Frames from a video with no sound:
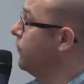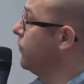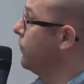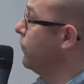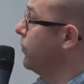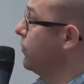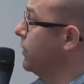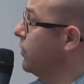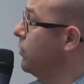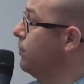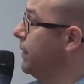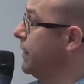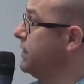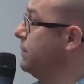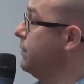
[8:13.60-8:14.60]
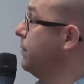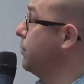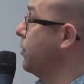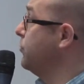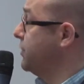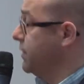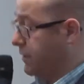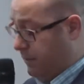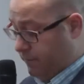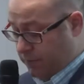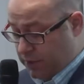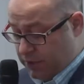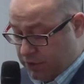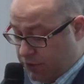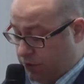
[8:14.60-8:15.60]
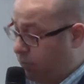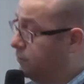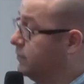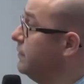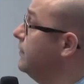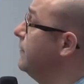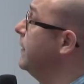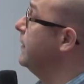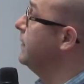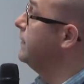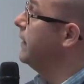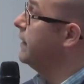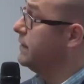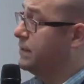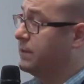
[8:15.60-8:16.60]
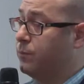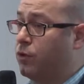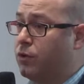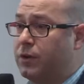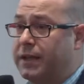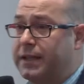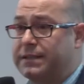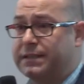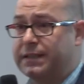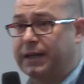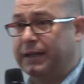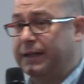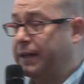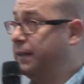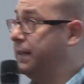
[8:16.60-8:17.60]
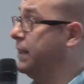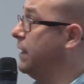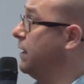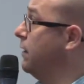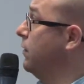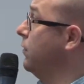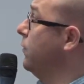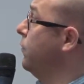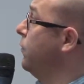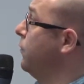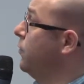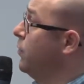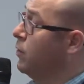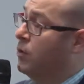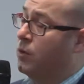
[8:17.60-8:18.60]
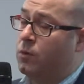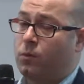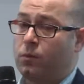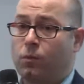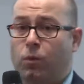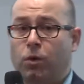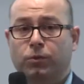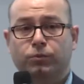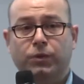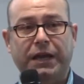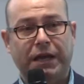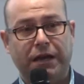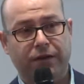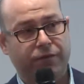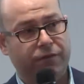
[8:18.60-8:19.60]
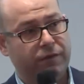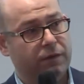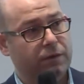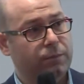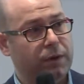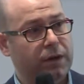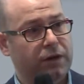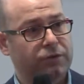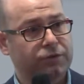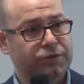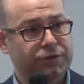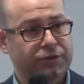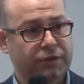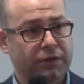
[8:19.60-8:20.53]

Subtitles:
for the complex event processing. So that's more or less an idea of what we have about